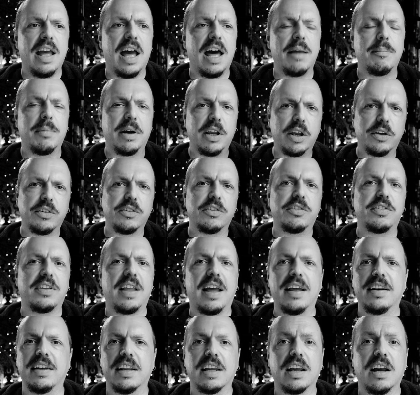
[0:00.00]
and my
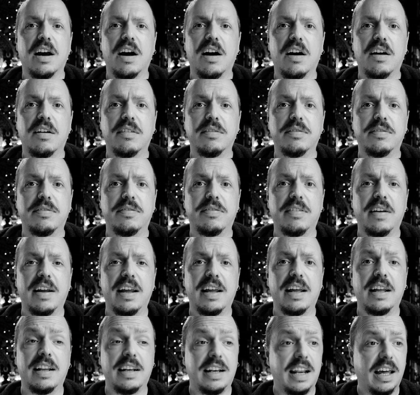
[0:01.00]
understanding of
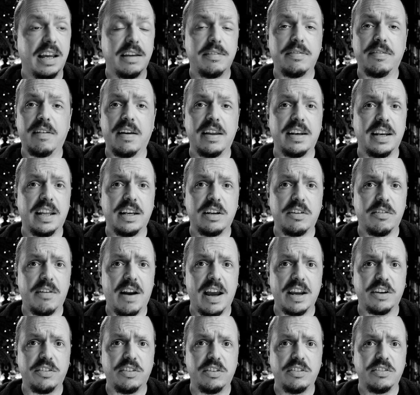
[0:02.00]
life and
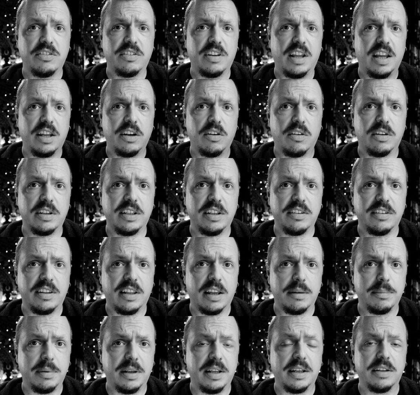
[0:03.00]
interactions and all these
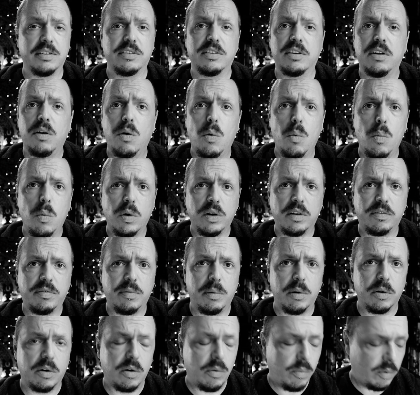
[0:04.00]
type of things. Wonderful
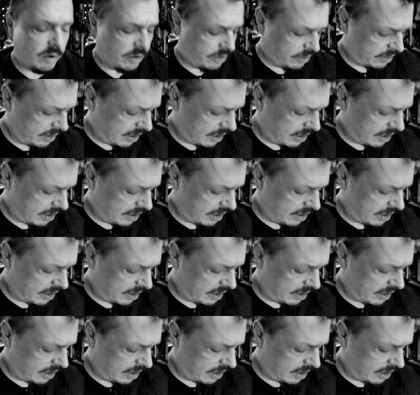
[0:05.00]
book. What's your